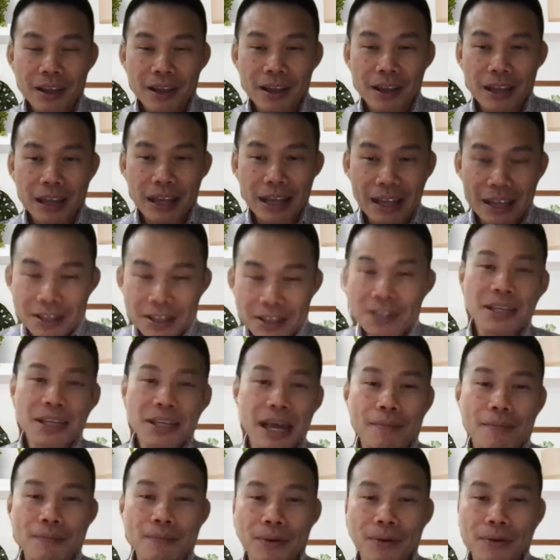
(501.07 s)
in the
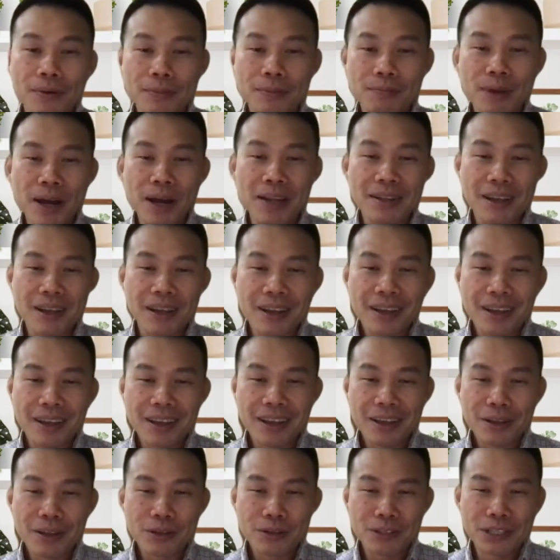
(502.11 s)
temple. But
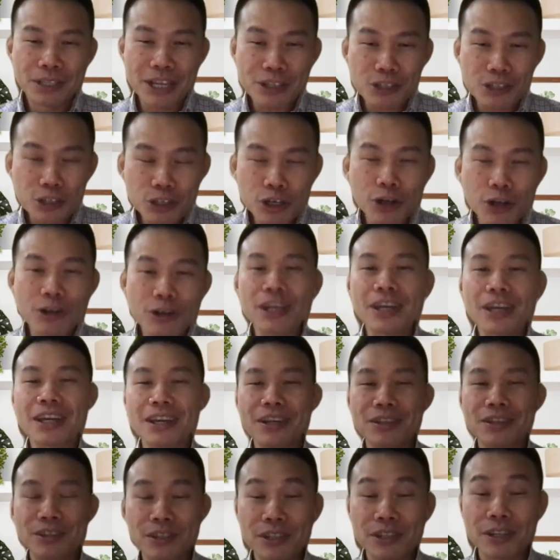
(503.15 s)
this journey
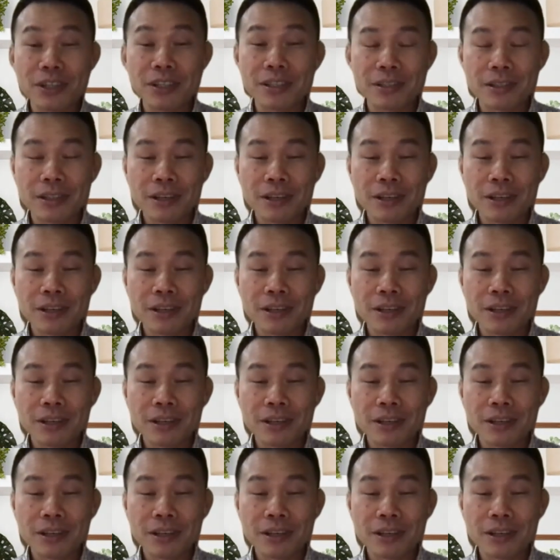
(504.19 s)
is just